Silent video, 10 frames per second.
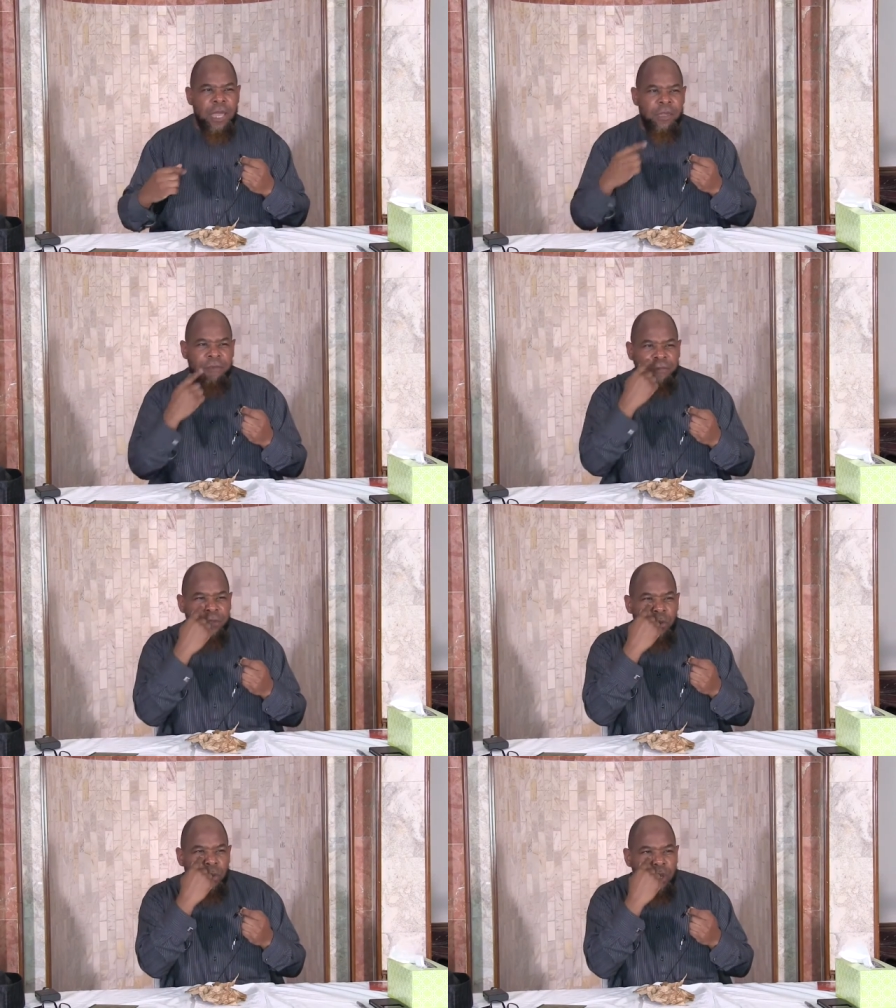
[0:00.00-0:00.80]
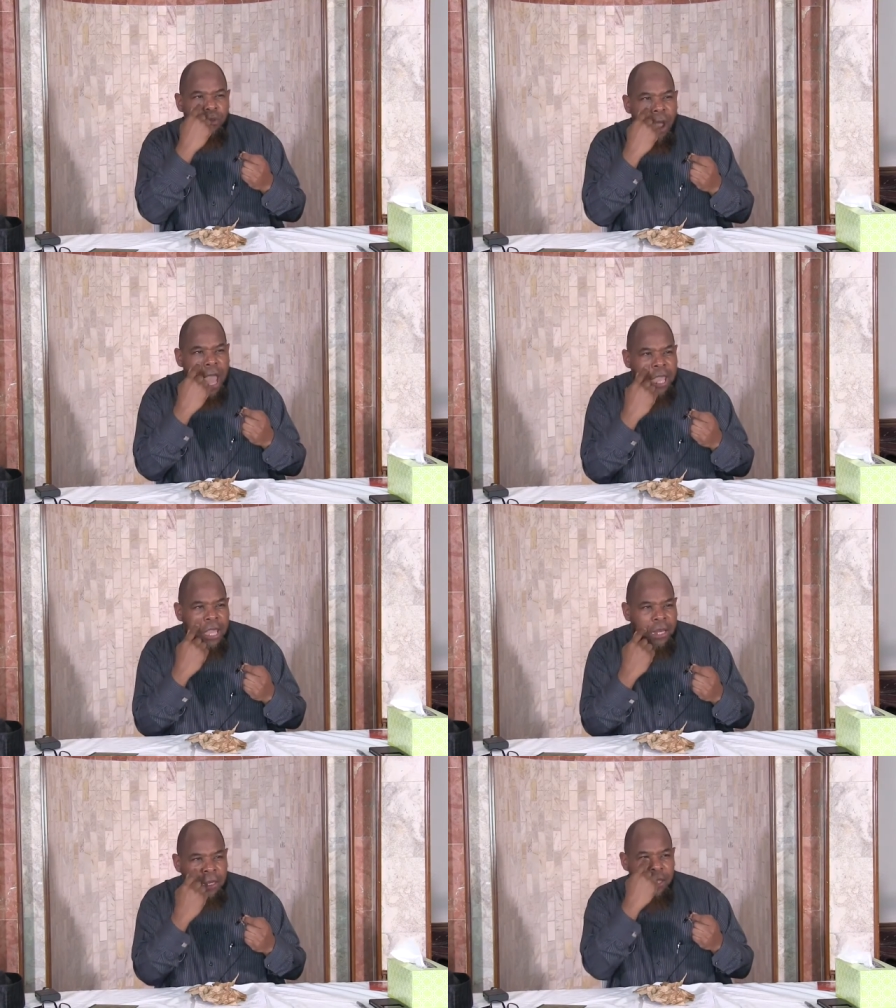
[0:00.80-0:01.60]
if you were
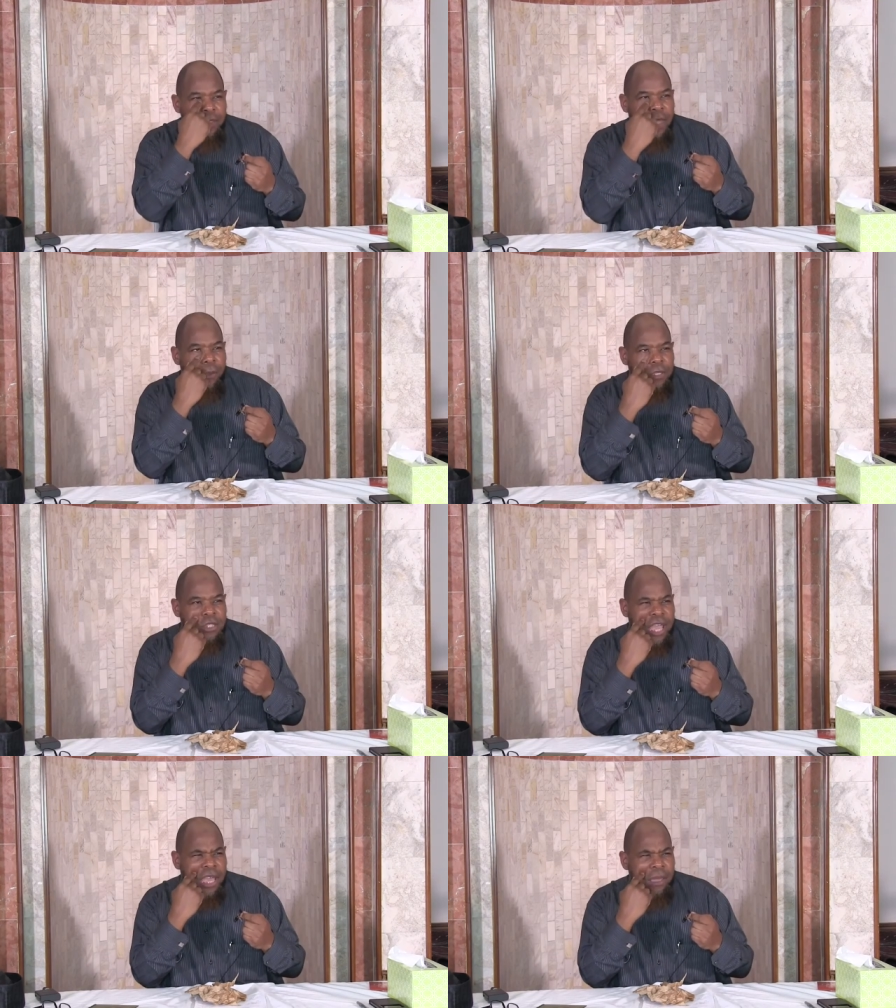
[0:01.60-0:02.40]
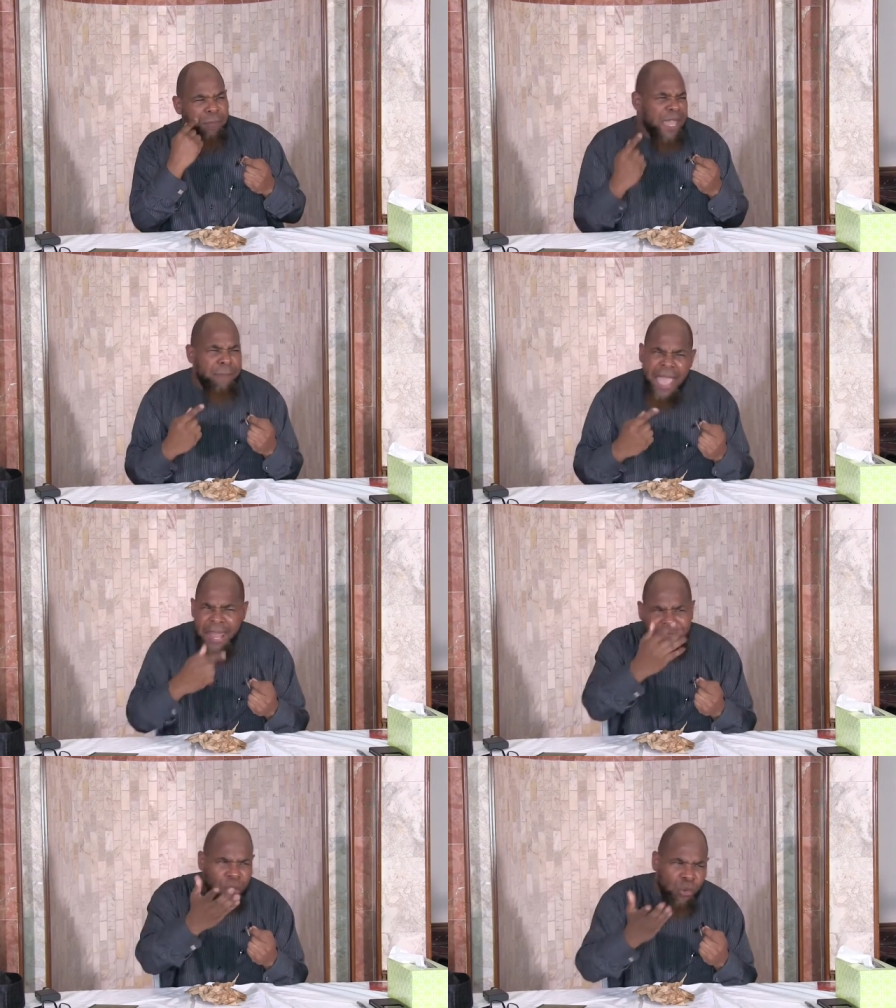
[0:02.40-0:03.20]
crying, they would say, be a
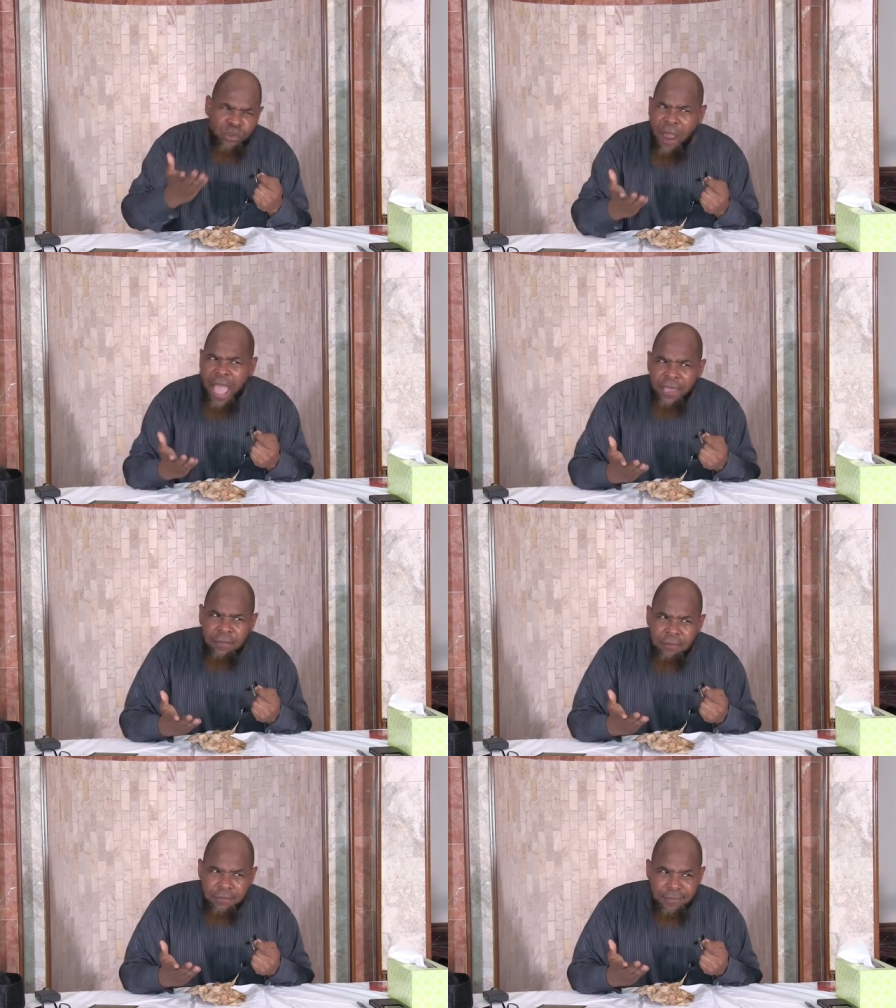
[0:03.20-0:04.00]
man and don't cry.